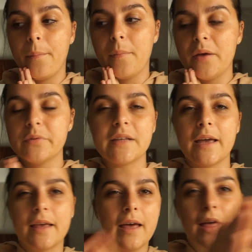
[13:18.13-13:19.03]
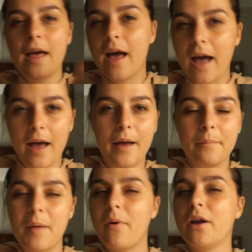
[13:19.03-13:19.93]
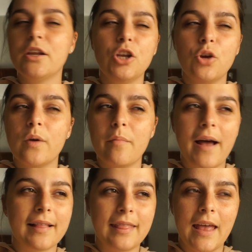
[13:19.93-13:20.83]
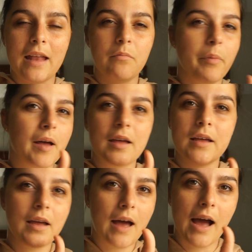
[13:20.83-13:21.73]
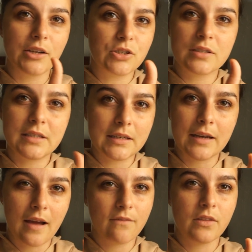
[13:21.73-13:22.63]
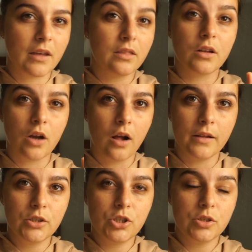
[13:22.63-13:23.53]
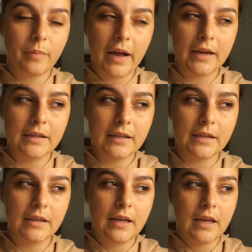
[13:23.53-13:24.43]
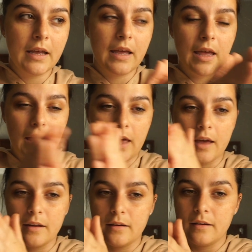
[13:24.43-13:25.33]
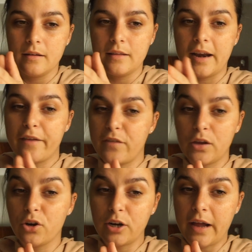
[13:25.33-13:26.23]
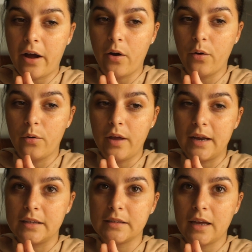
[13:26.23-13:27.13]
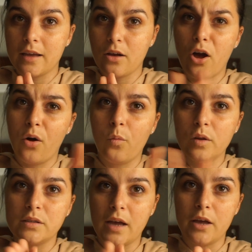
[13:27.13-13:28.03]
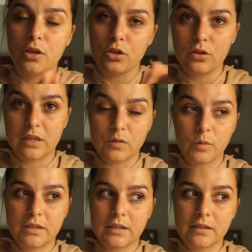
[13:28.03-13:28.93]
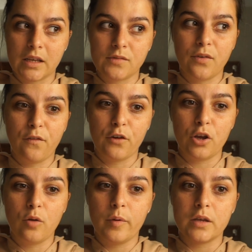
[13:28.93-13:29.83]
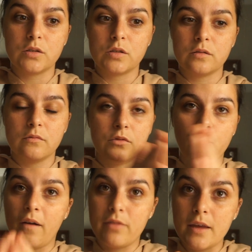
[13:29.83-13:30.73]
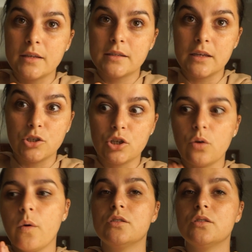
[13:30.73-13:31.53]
It was like my body knew it back then, but I just didn't have like the knowledge behind it. And then I figured it out, and it's like, oh, well, duh, this was successful for you because you have this issue.